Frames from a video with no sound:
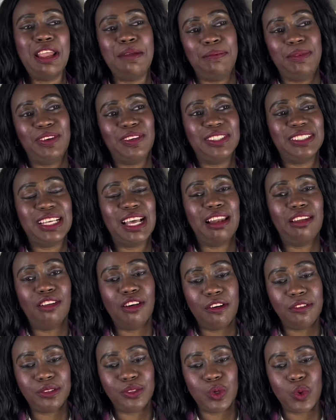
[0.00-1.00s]
because I
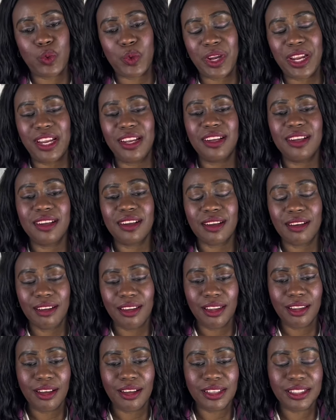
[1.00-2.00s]
love to wear
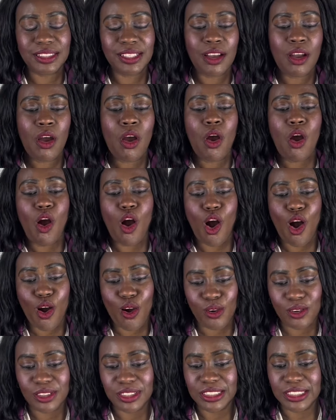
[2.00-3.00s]
colors
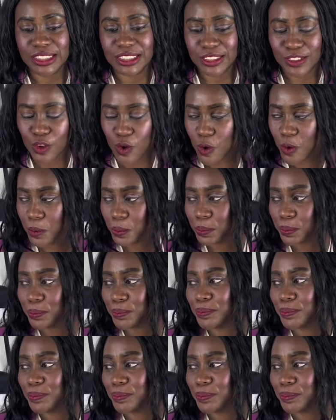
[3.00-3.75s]
also.